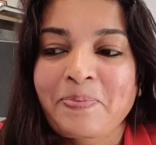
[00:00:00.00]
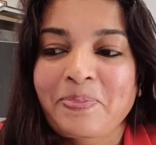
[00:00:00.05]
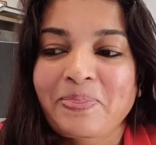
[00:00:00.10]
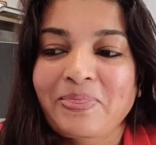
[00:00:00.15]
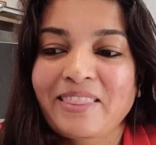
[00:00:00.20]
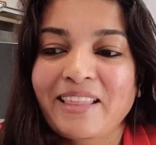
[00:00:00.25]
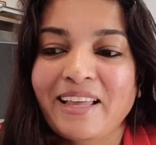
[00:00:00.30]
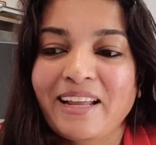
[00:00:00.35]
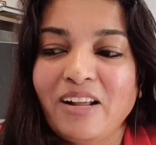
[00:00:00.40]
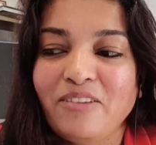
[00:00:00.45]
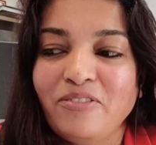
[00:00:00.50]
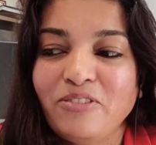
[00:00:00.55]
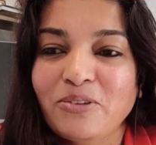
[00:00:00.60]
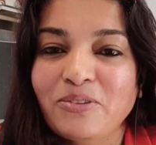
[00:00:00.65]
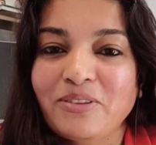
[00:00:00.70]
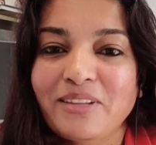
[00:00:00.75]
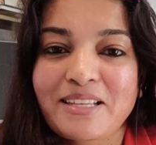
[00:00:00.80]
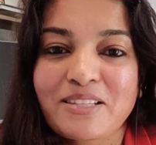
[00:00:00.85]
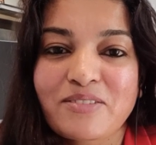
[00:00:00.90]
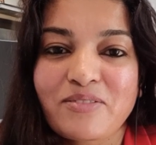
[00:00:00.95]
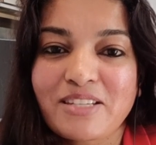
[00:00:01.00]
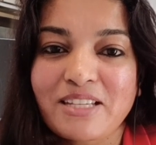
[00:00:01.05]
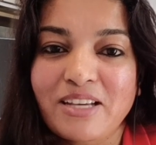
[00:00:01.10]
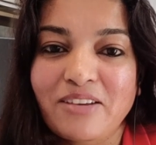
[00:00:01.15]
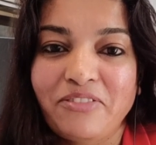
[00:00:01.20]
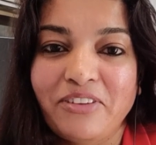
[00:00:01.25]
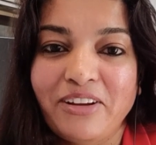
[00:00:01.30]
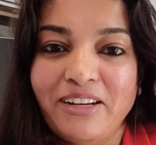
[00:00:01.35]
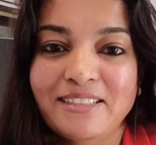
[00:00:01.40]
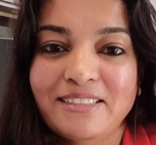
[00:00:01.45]
There are few things which I
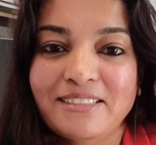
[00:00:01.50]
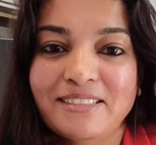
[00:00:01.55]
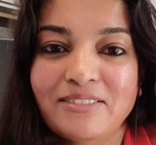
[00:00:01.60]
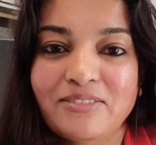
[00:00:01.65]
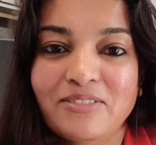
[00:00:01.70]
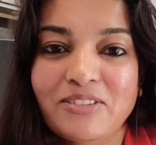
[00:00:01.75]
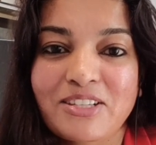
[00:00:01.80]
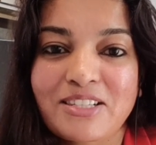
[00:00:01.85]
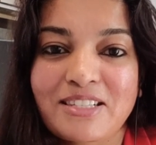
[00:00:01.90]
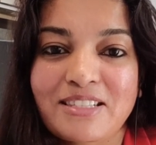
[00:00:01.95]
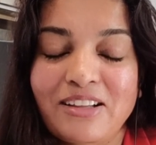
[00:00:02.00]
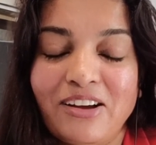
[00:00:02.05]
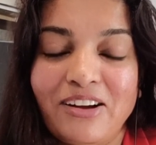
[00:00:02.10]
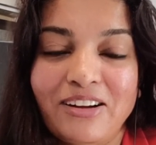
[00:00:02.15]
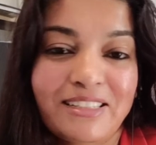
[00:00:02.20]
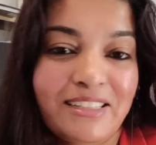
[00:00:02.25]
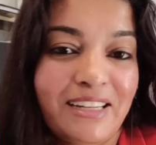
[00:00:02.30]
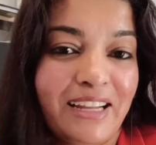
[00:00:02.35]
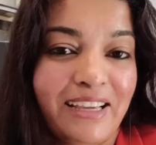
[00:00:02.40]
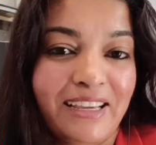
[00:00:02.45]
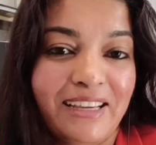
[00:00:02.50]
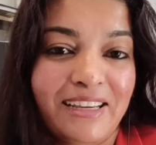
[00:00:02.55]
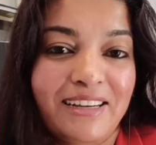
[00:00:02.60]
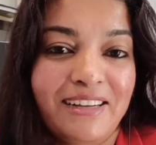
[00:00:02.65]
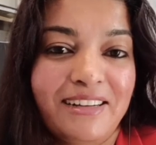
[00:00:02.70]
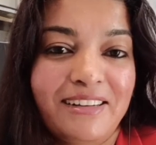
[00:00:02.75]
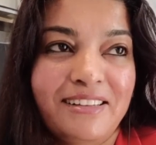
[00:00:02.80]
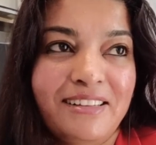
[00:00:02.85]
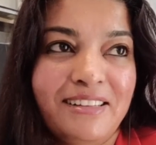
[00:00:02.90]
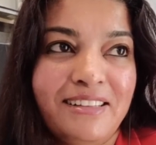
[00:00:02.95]
felt was not like
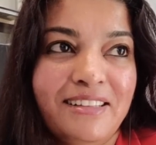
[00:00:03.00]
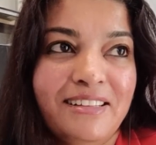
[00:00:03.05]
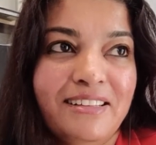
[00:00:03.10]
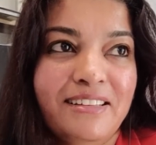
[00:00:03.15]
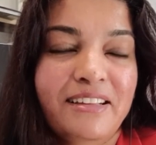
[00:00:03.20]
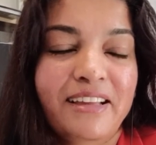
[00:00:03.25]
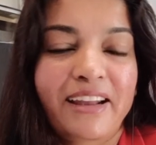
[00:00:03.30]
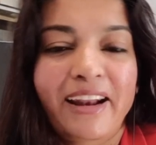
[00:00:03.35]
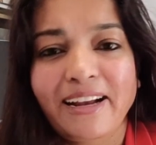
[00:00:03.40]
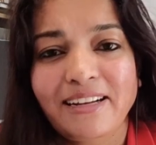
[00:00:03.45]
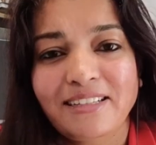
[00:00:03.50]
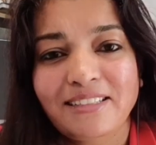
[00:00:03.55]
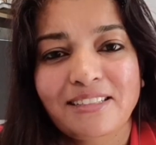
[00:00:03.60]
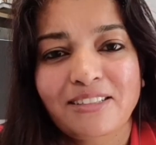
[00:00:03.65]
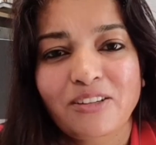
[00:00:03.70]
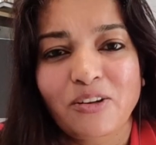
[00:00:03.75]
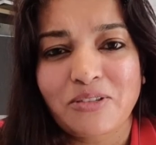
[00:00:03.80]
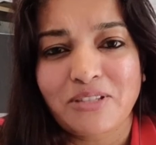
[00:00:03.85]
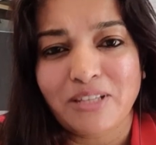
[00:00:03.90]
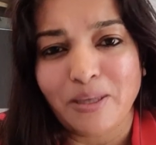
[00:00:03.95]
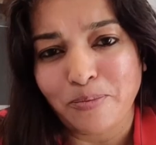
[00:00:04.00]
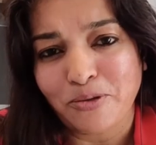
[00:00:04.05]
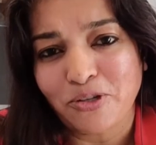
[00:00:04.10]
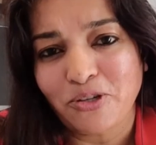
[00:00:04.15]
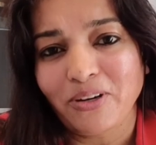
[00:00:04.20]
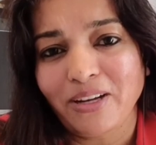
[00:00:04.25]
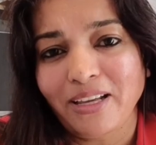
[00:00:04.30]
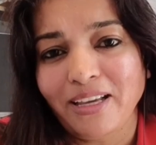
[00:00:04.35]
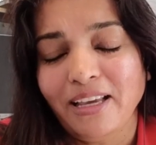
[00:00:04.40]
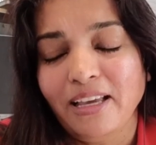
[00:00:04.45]
correct
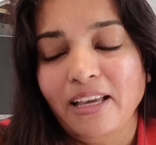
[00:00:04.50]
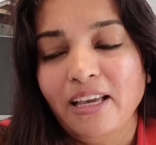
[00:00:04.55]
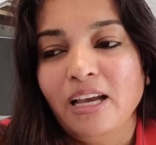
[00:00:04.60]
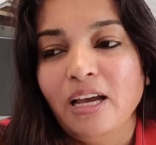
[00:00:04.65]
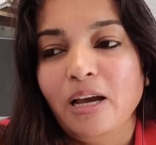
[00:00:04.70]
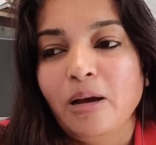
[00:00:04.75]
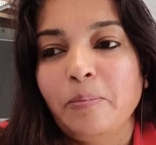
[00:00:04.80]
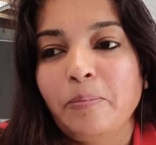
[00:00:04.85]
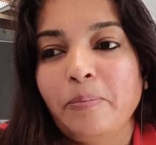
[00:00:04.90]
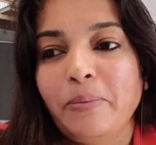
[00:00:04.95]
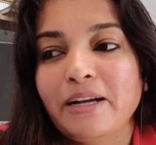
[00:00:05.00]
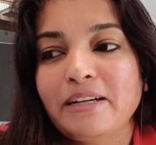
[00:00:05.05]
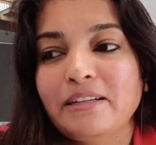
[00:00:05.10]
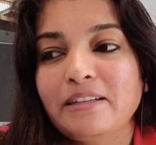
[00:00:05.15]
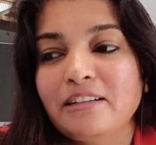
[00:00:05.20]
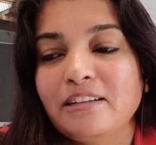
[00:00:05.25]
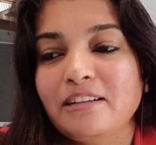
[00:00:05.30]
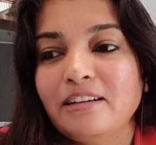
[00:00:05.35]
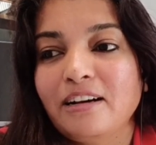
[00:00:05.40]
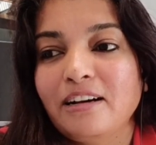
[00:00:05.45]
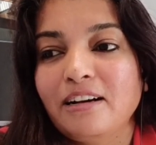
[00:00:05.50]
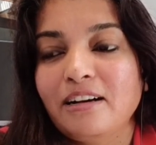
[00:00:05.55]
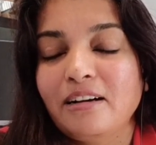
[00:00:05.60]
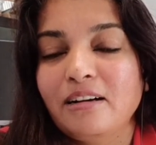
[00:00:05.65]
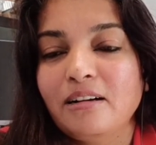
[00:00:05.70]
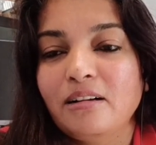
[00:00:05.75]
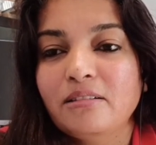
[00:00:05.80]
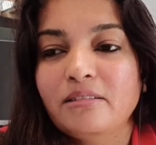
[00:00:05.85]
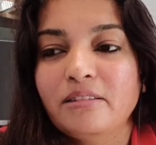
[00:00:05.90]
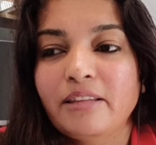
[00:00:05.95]
conceptually, but
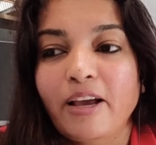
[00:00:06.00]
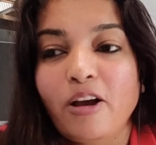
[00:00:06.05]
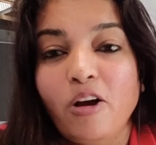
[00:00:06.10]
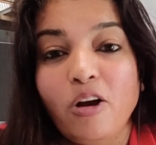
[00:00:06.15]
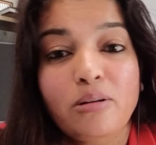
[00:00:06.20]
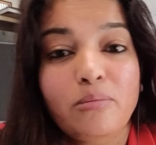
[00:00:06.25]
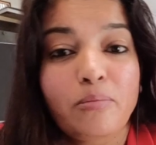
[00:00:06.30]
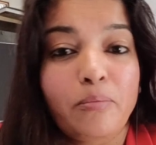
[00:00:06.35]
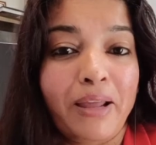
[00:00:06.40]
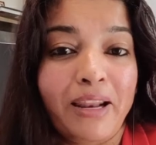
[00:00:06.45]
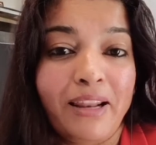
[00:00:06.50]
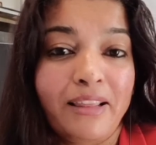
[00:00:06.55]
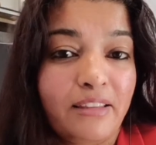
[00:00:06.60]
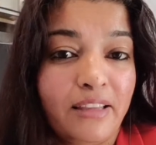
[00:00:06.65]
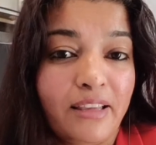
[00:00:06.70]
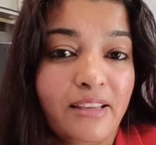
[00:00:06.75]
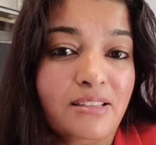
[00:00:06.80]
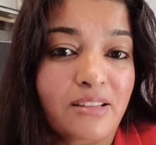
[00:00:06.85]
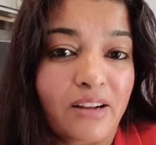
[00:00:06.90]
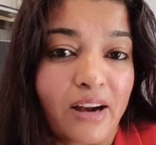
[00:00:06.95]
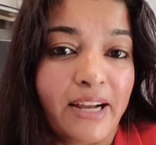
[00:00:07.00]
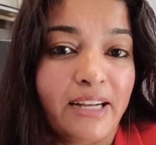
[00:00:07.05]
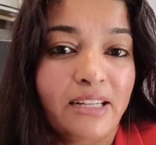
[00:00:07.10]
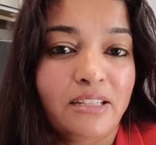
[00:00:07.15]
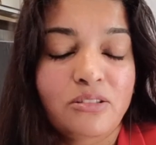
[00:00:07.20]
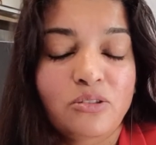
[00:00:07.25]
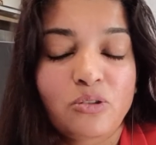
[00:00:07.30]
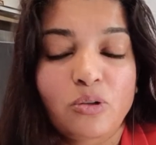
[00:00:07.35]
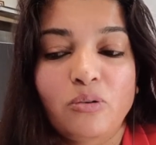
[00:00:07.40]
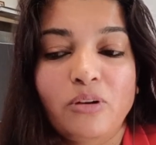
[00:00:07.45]
they got many things right.
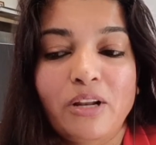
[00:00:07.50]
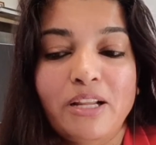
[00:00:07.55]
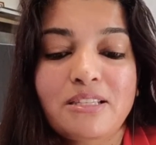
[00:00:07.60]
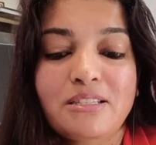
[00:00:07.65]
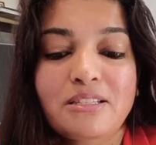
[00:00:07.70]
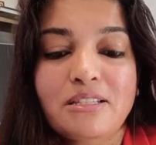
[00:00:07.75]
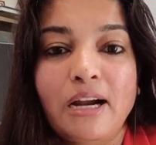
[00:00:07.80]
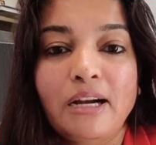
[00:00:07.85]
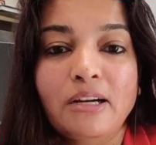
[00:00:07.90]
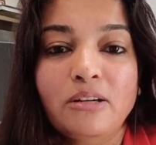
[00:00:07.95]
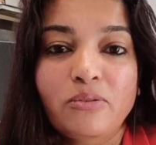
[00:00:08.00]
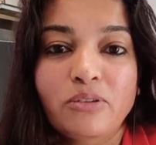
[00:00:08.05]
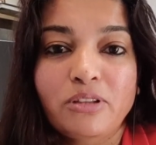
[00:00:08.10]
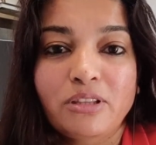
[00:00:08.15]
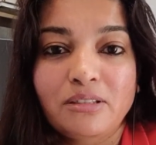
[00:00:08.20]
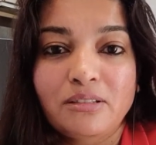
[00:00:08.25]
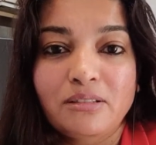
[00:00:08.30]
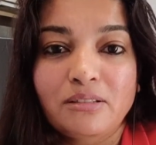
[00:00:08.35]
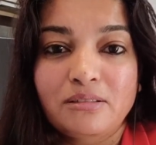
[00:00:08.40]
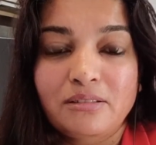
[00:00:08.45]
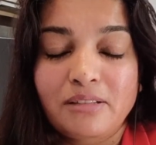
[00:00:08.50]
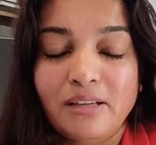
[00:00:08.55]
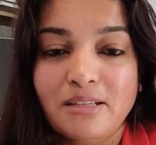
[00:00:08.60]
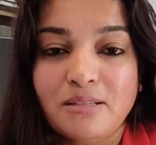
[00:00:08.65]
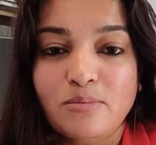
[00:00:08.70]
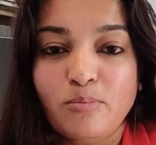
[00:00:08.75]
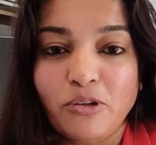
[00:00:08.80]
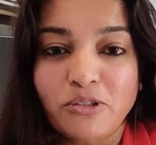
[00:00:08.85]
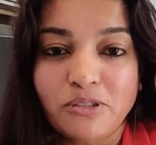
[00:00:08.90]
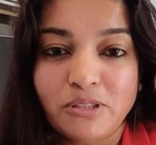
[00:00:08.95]
So let's start with the
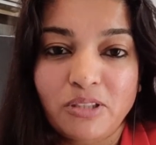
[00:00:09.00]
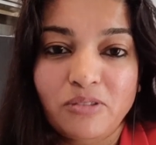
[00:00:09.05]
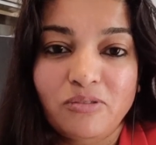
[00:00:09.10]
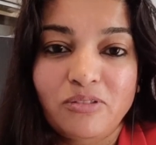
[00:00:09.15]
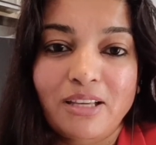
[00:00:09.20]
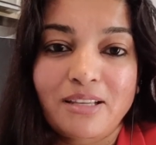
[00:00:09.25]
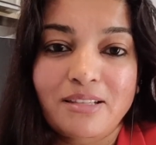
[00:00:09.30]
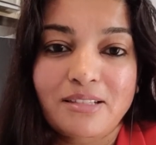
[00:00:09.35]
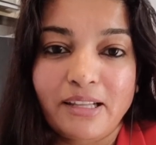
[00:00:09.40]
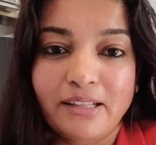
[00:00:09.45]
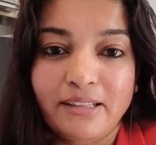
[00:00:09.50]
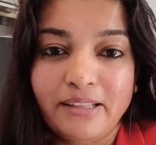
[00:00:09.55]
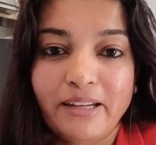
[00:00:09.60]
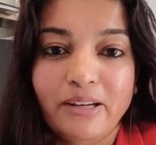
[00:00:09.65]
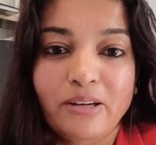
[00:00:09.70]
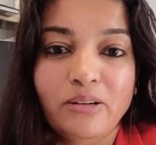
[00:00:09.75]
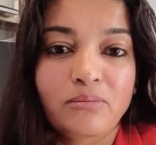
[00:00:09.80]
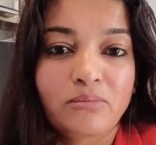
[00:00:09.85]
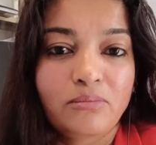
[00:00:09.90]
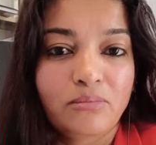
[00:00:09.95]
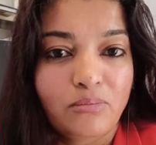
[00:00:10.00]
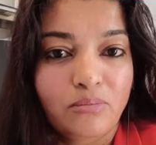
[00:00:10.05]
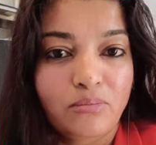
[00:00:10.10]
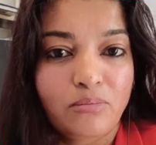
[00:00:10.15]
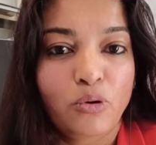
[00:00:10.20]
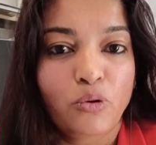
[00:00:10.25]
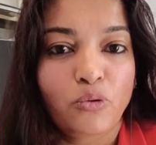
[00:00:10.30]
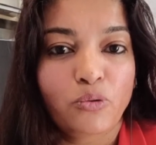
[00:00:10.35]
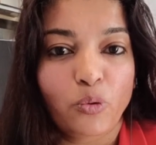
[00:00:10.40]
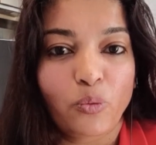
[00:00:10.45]
things, positive things, and then
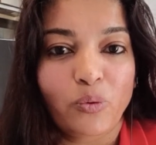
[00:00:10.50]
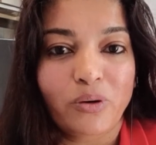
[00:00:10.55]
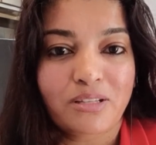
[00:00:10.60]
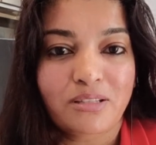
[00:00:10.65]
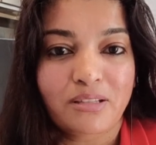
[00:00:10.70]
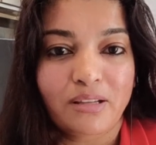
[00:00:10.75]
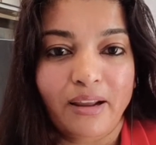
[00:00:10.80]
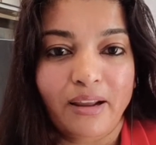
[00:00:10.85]
move towards the